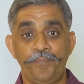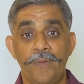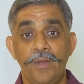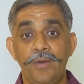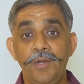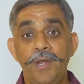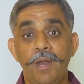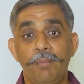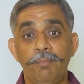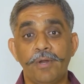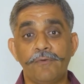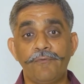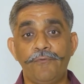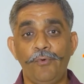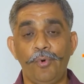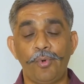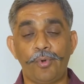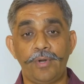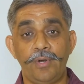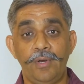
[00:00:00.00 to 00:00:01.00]
Number
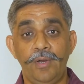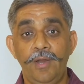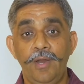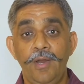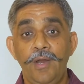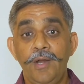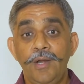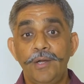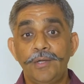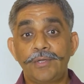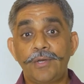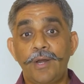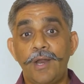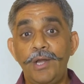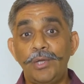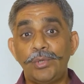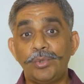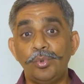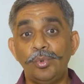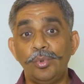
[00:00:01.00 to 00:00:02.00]
4,
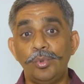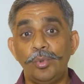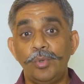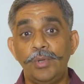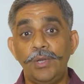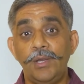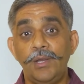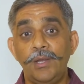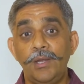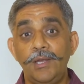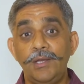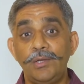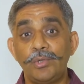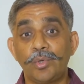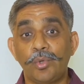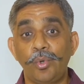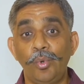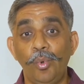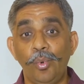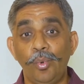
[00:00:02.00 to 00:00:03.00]
try to
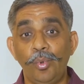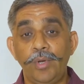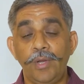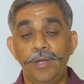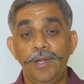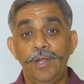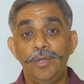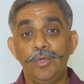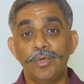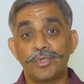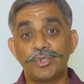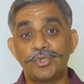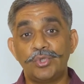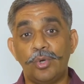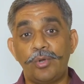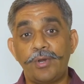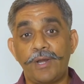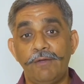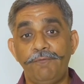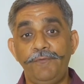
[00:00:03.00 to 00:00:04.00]
include your
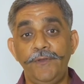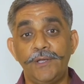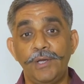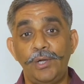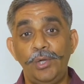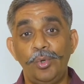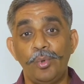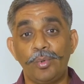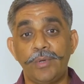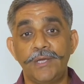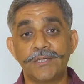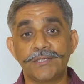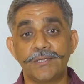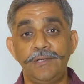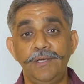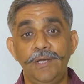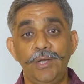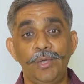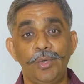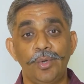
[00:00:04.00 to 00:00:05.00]
geographical
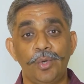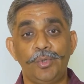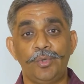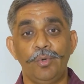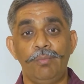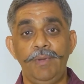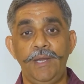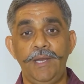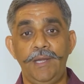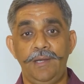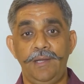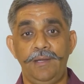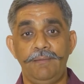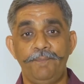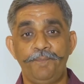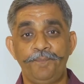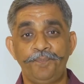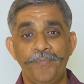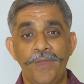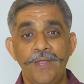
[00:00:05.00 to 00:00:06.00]
location in your domain
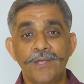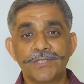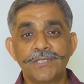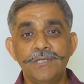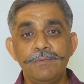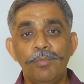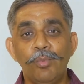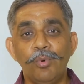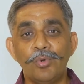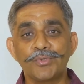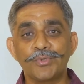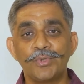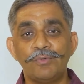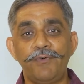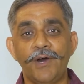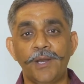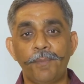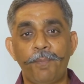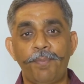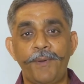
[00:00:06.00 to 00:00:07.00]
name. See, most
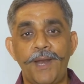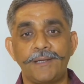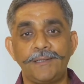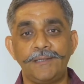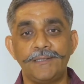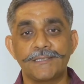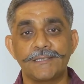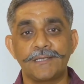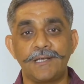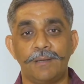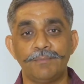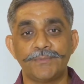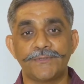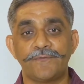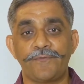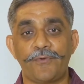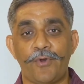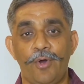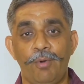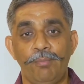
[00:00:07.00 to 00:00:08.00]
of our practice comes
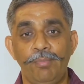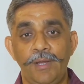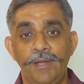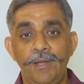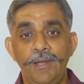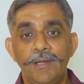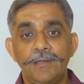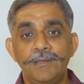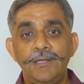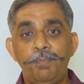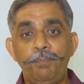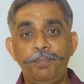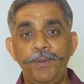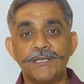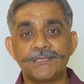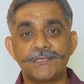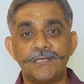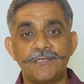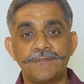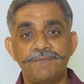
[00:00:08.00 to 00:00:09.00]
from the
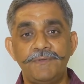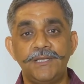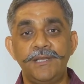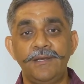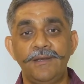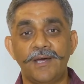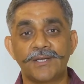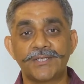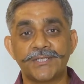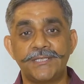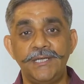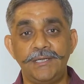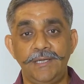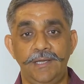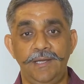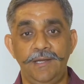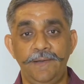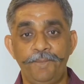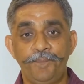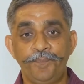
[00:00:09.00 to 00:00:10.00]
patients within our
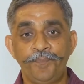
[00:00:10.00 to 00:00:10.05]
city.